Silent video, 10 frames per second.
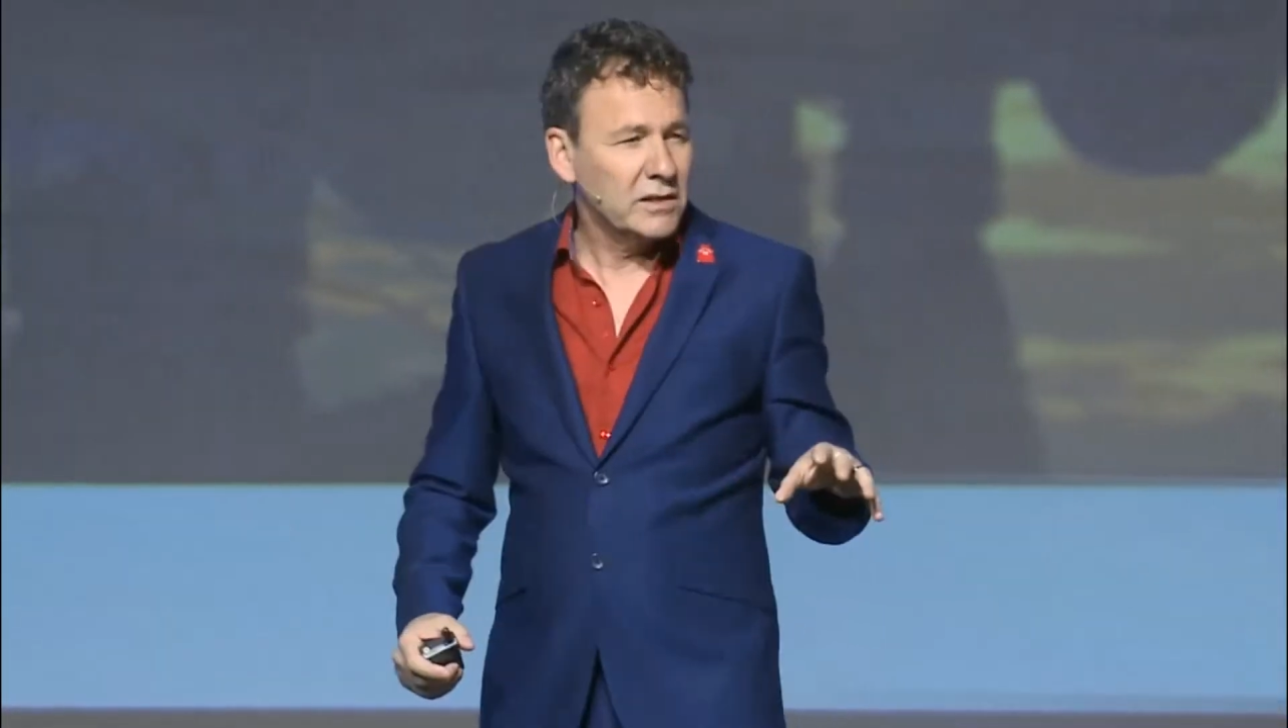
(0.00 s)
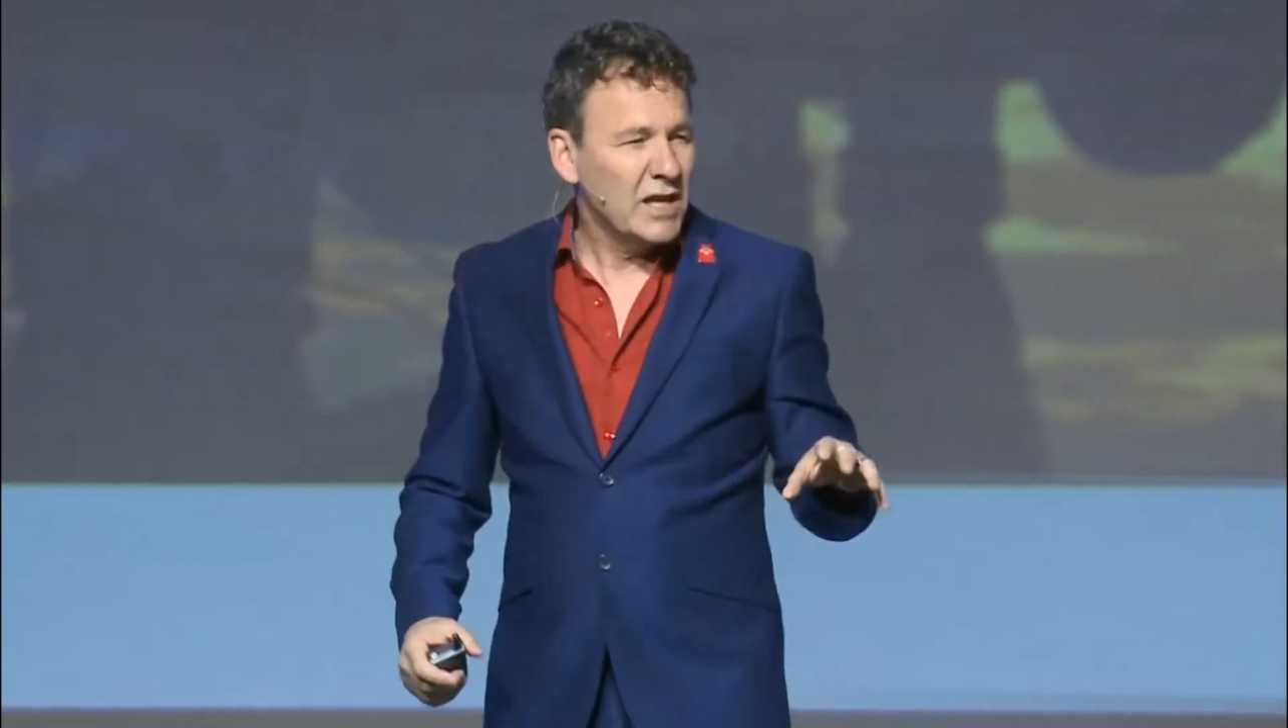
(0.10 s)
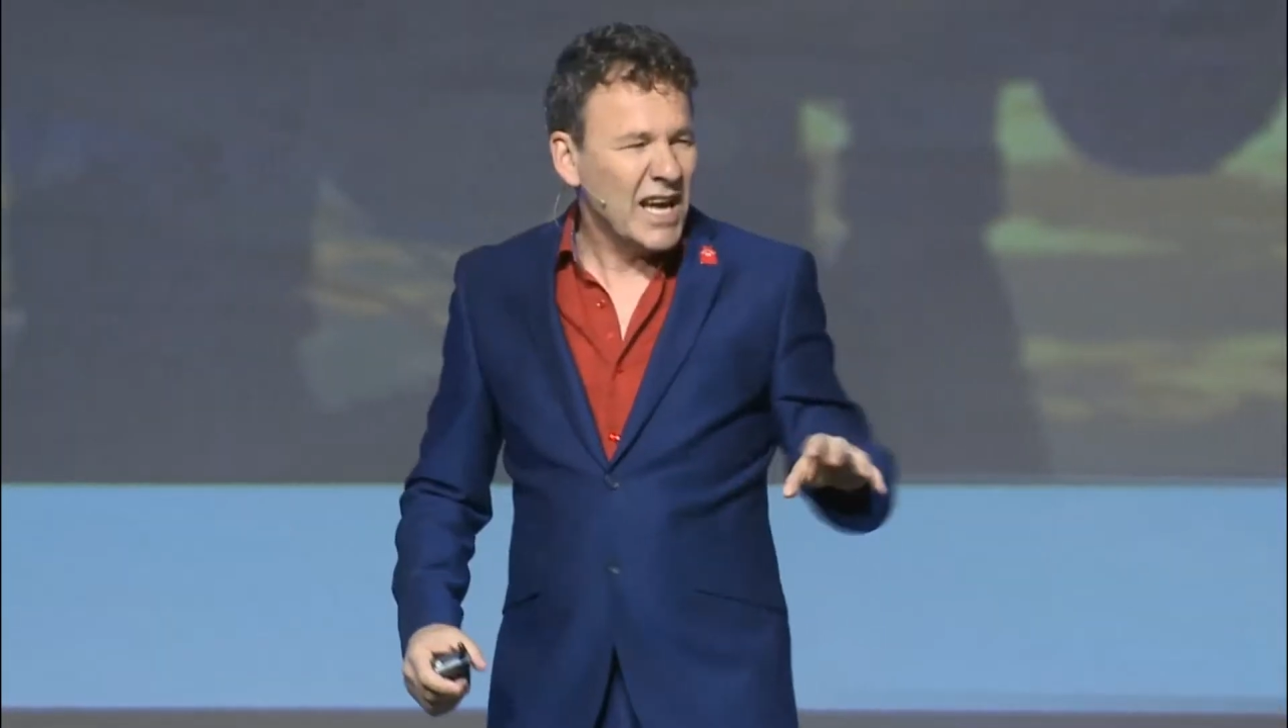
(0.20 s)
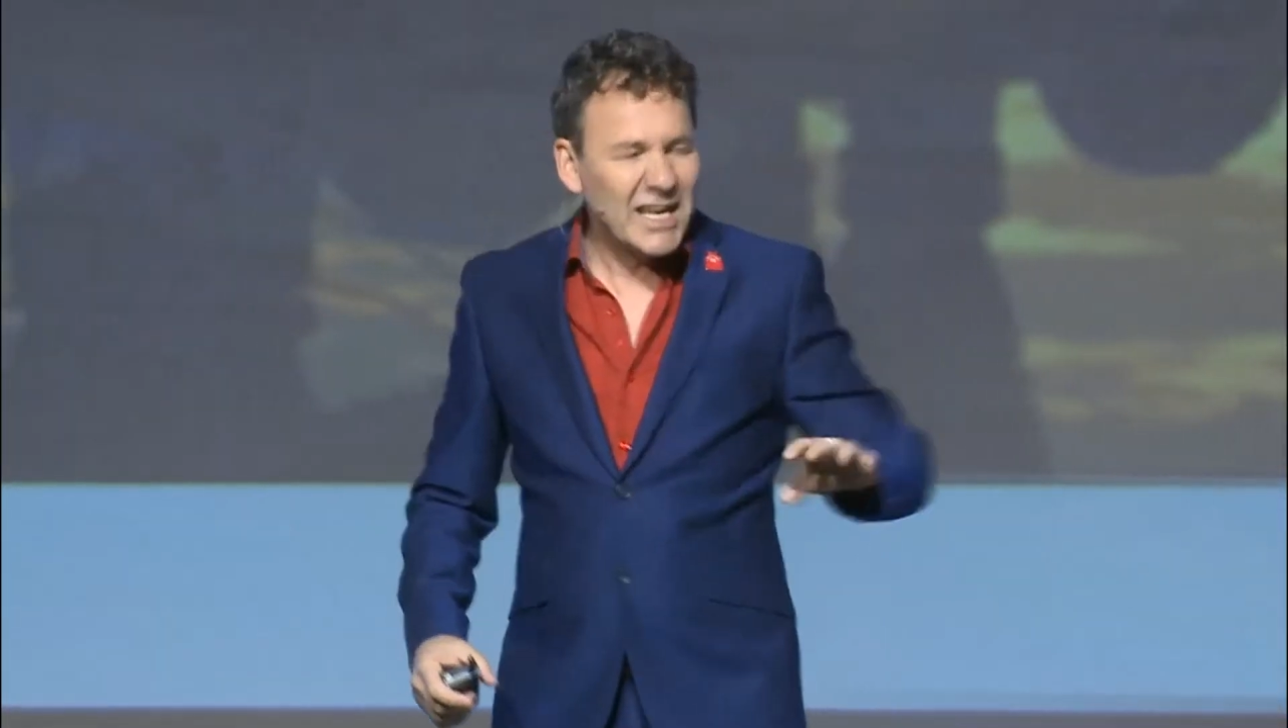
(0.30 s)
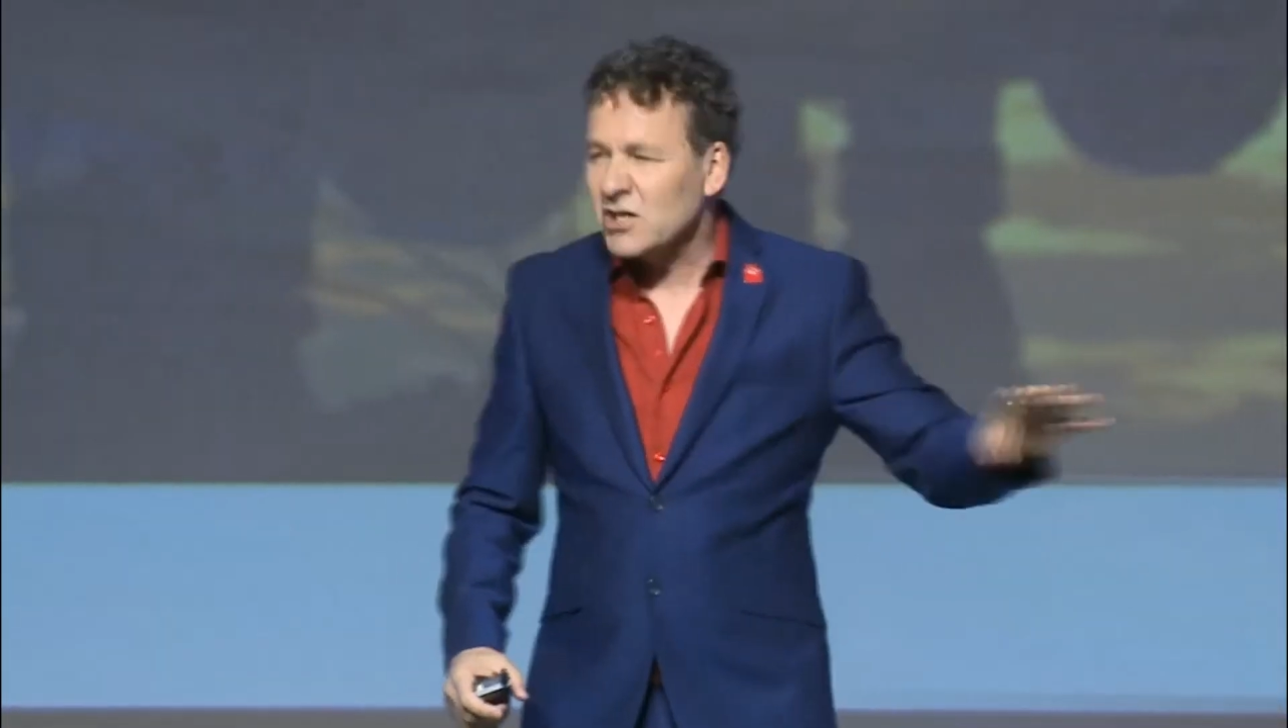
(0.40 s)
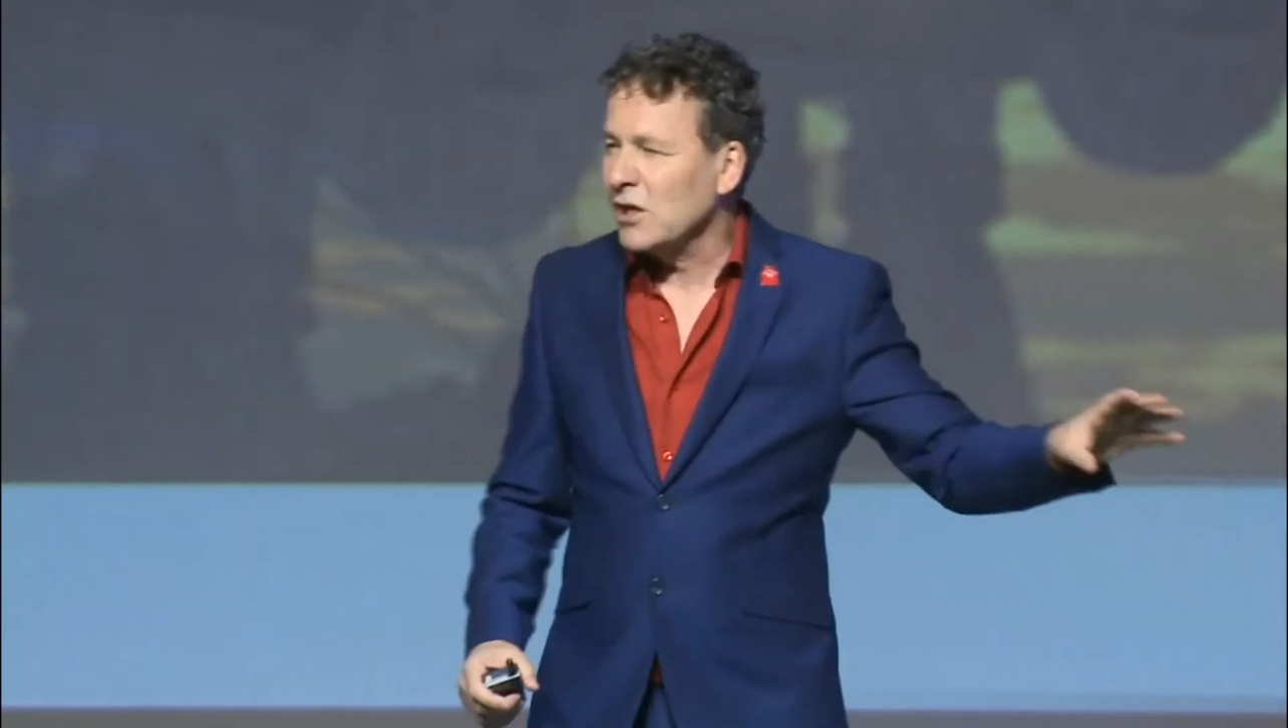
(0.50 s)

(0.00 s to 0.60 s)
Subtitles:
And it's called the